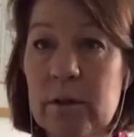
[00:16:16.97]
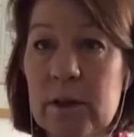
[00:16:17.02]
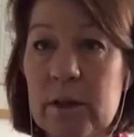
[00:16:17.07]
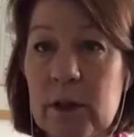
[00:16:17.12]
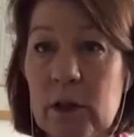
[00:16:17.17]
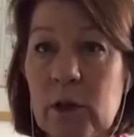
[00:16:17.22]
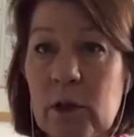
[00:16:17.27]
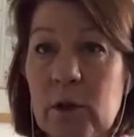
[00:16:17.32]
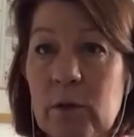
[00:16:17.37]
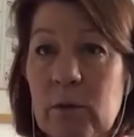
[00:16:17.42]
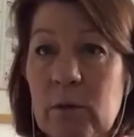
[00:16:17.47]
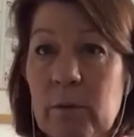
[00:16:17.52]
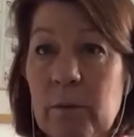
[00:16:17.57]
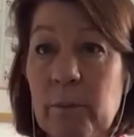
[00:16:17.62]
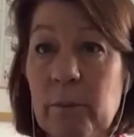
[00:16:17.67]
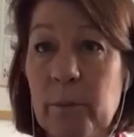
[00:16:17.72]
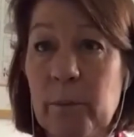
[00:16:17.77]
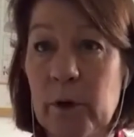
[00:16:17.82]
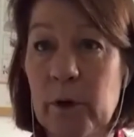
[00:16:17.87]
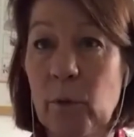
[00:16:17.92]
to
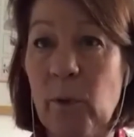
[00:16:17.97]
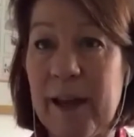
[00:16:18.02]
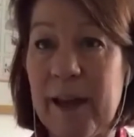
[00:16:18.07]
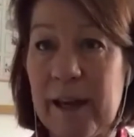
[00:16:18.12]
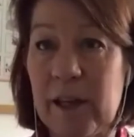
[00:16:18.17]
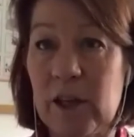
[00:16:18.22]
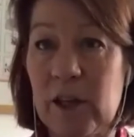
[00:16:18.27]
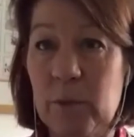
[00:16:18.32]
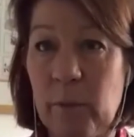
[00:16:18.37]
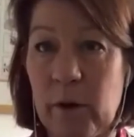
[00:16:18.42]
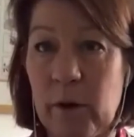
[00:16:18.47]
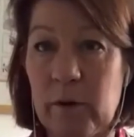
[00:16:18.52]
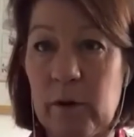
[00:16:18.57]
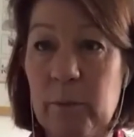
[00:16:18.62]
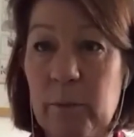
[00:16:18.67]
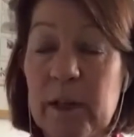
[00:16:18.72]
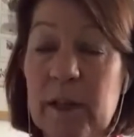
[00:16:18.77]
put away each month?